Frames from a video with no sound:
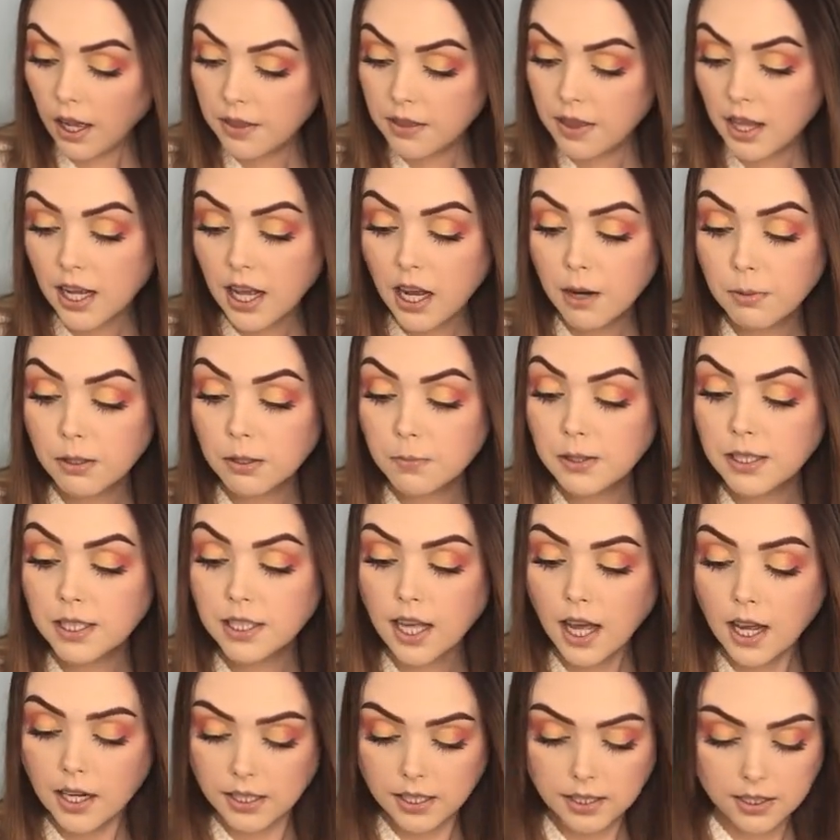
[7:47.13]
that kind of makes me
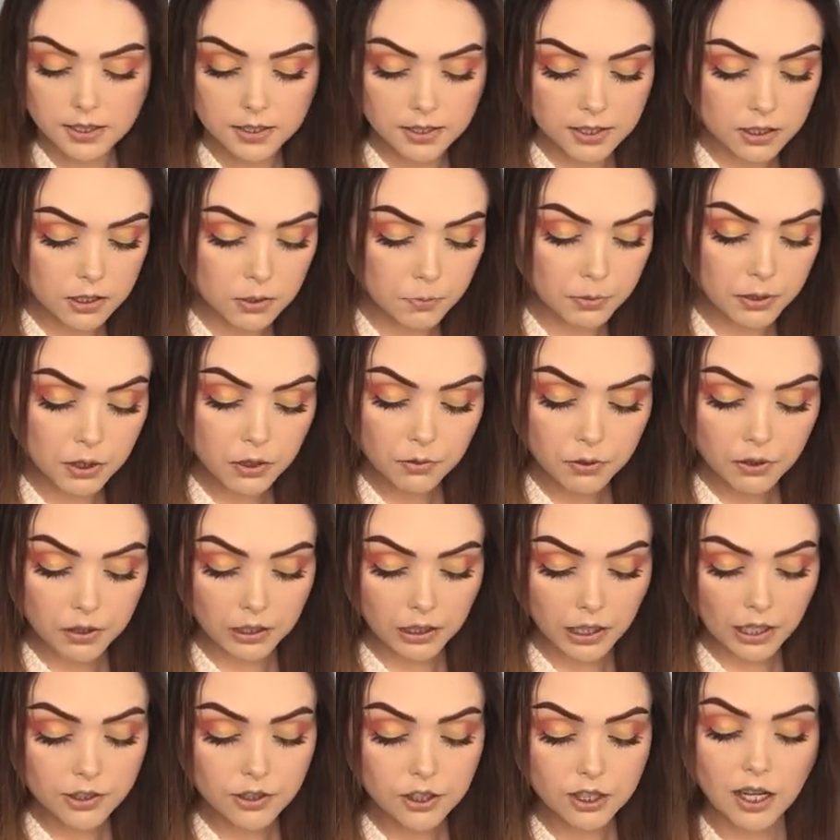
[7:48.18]
sad because it's such a beautiful
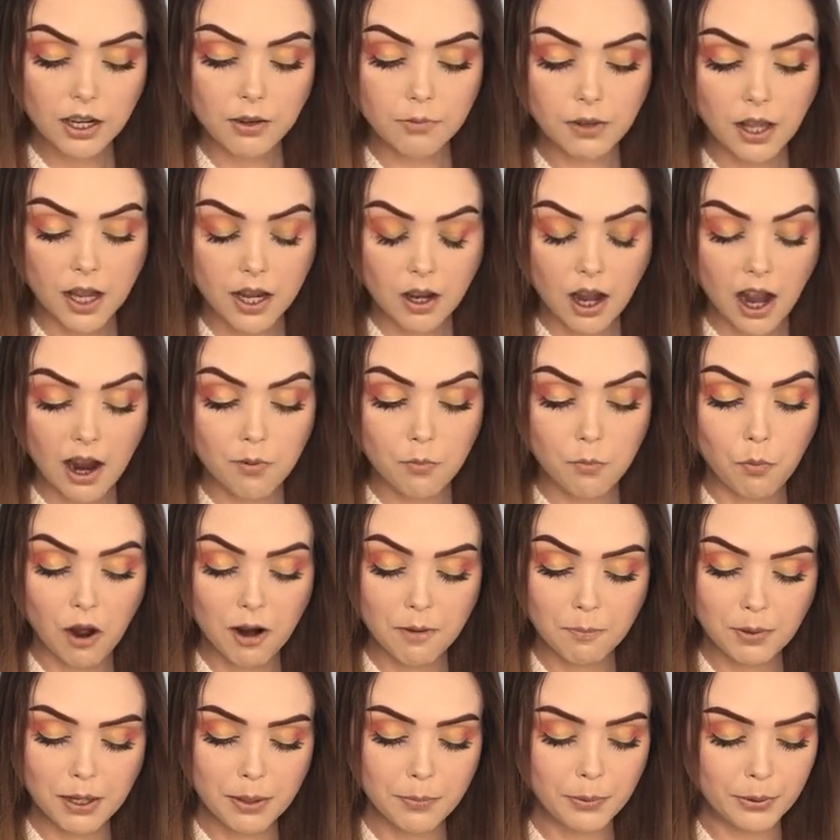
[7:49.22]
collection. I'm like, I
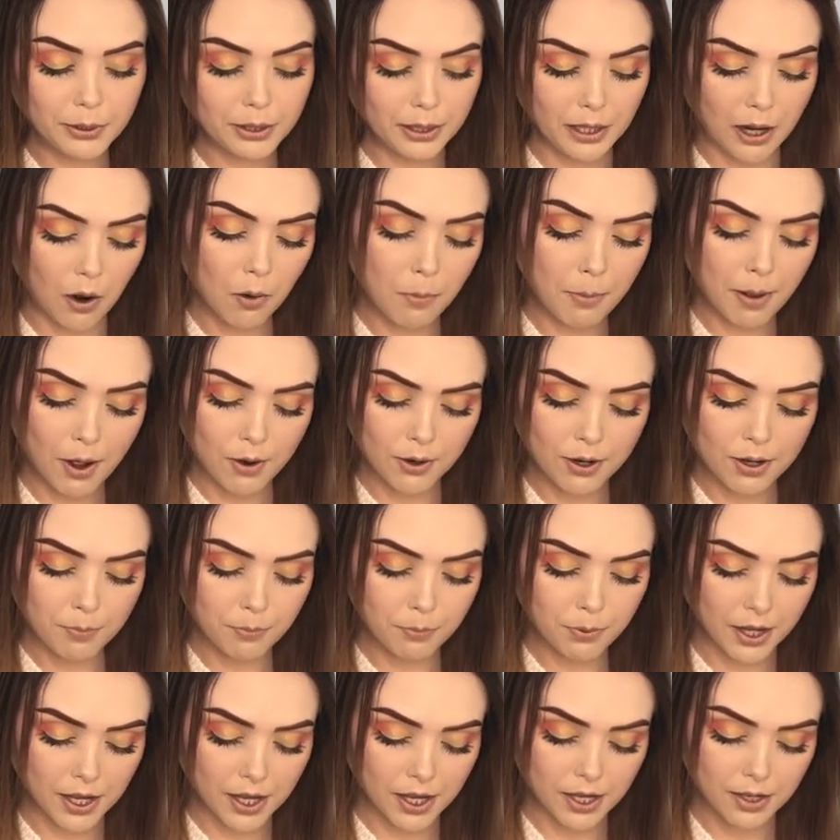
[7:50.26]
want people to know about it,
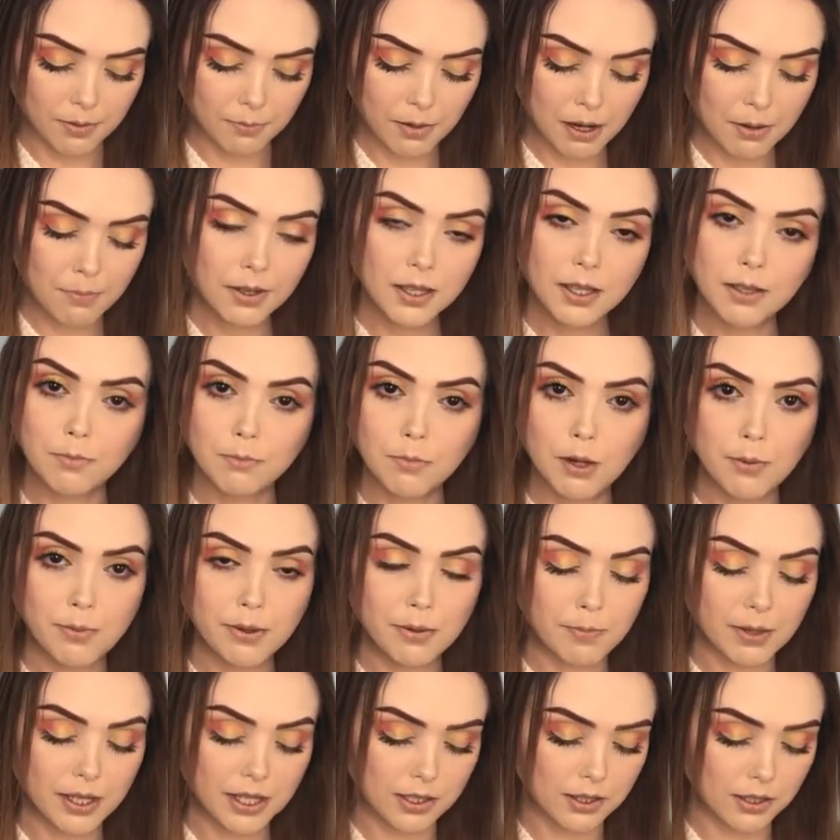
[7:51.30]
but maybe
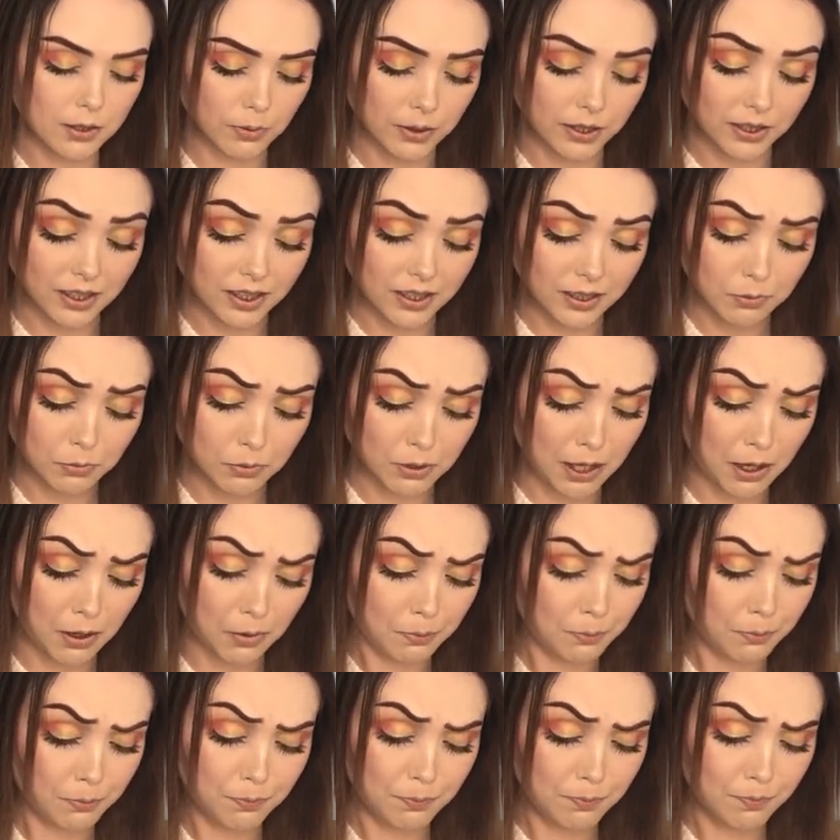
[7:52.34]
maybe me doing this will
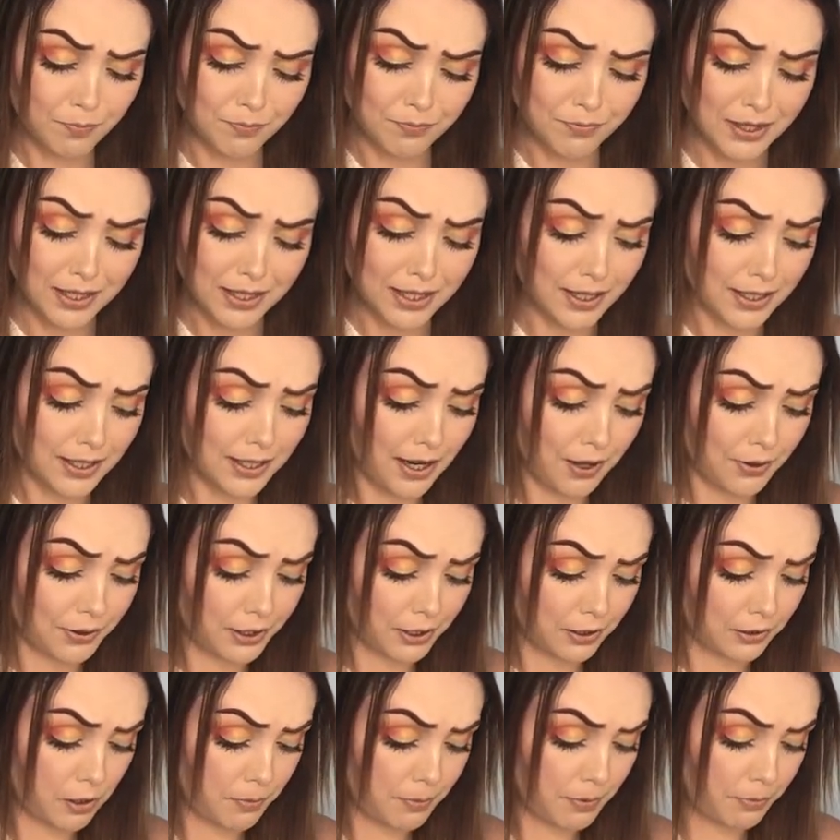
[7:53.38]
help get it out
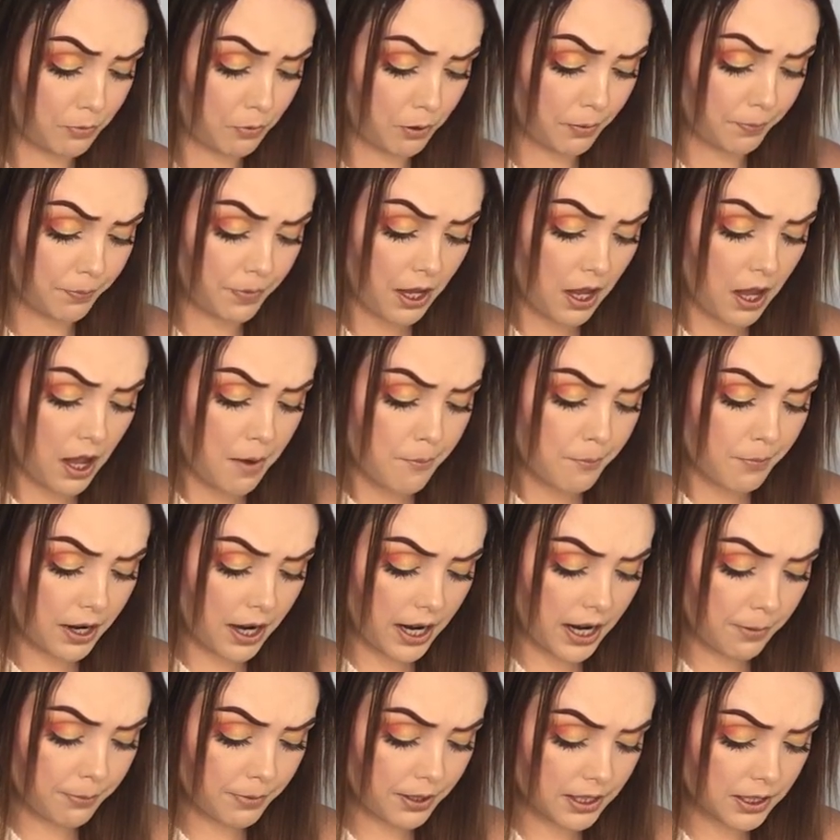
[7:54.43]
there a little bit more. But
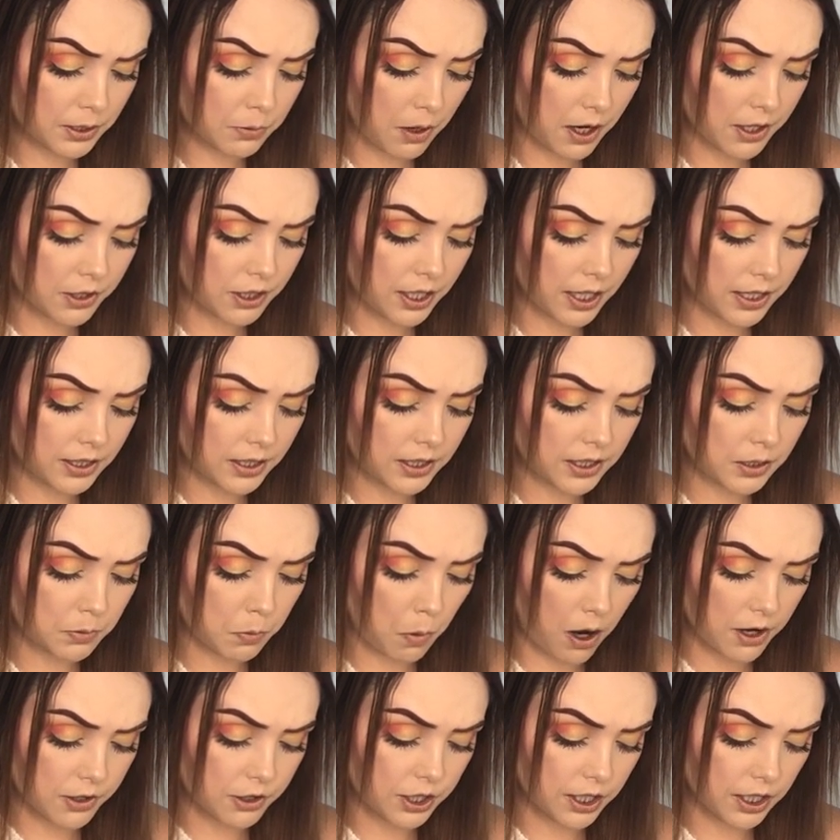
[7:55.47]
I am gonna swatch it. I did
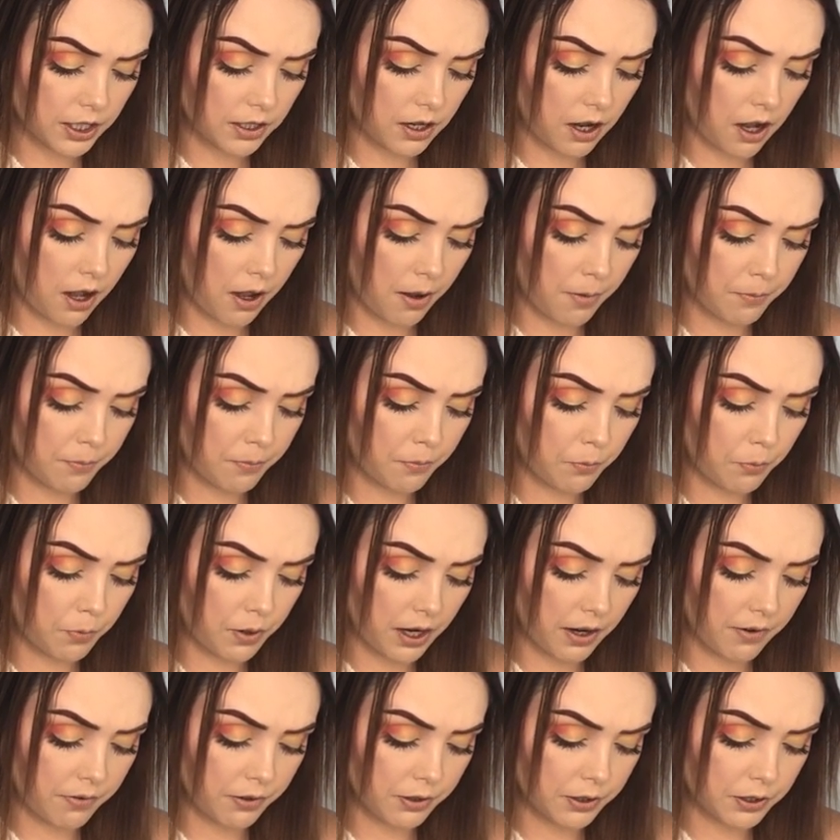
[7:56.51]
swatch it um, when
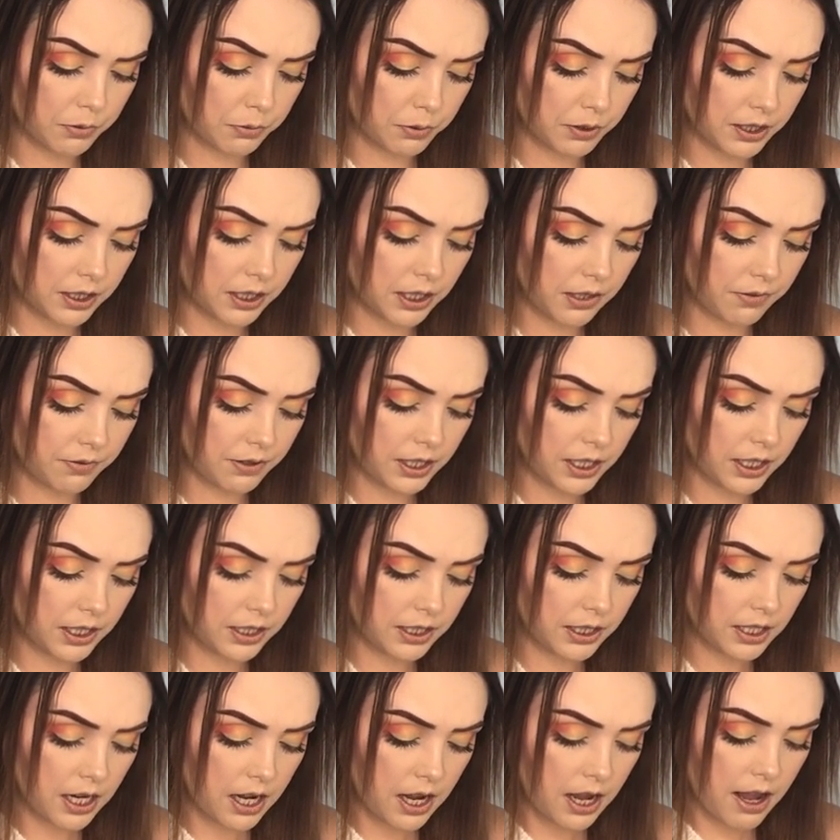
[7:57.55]
I first received
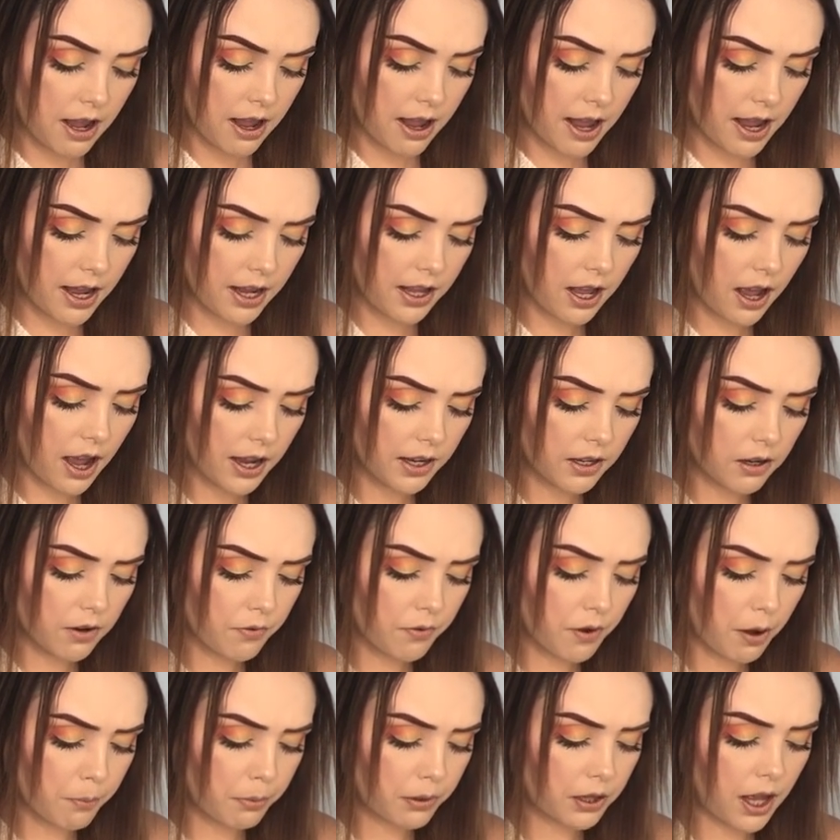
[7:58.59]
it. It kind
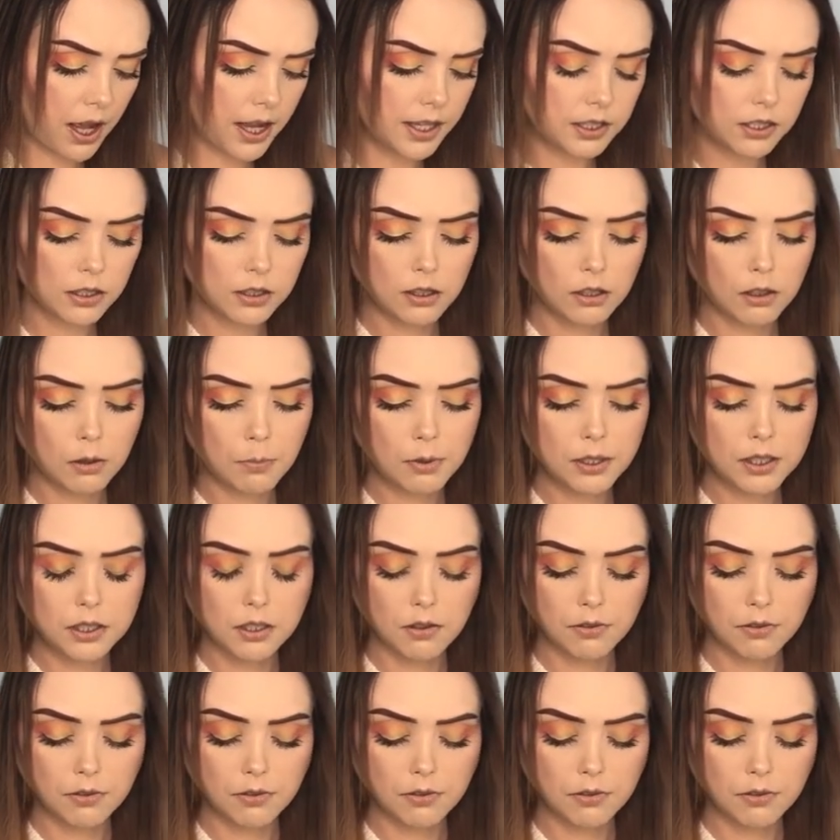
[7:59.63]
of applies a little bit